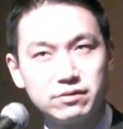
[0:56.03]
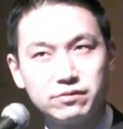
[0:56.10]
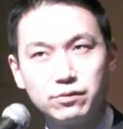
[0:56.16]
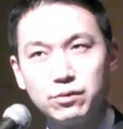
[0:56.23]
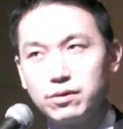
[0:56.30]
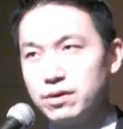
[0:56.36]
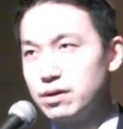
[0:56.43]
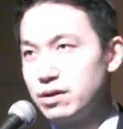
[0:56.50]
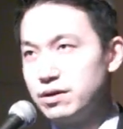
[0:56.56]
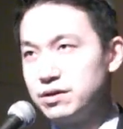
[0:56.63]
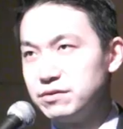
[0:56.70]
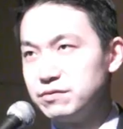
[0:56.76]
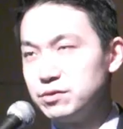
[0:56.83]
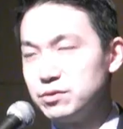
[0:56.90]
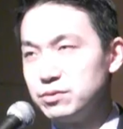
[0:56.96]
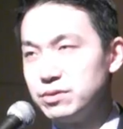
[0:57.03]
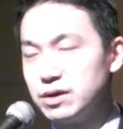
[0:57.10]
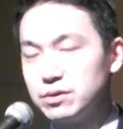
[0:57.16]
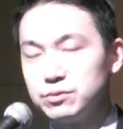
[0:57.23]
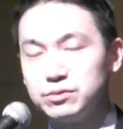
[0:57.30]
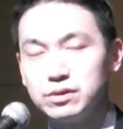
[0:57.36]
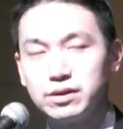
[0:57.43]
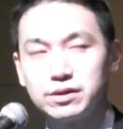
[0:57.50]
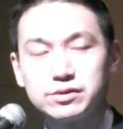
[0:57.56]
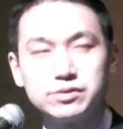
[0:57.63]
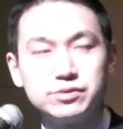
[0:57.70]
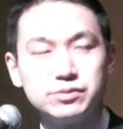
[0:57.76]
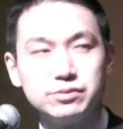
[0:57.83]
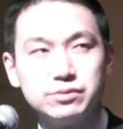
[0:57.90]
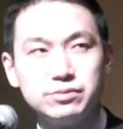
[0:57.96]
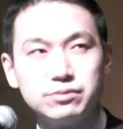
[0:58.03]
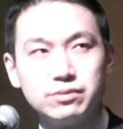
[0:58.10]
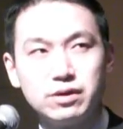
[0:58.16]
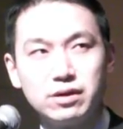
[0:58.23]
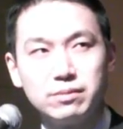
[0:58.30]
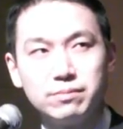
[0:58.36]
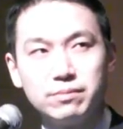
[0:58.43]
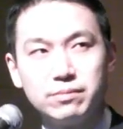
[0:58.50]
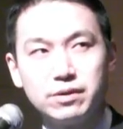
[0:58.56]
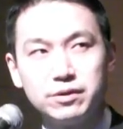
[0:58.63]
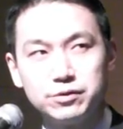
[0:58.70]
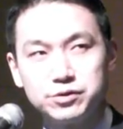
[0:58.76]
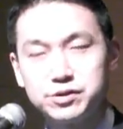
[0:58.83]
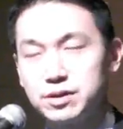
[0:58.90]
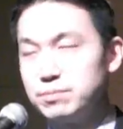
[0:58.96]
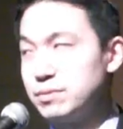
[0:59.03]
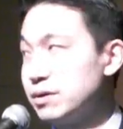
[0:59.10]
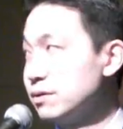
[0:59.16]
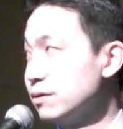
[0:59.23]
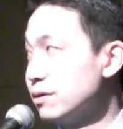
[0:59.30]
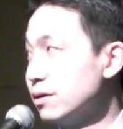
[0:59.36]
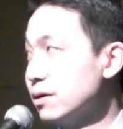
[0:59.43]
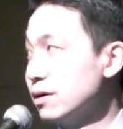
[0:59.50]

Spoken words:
for any of you that would like to understand better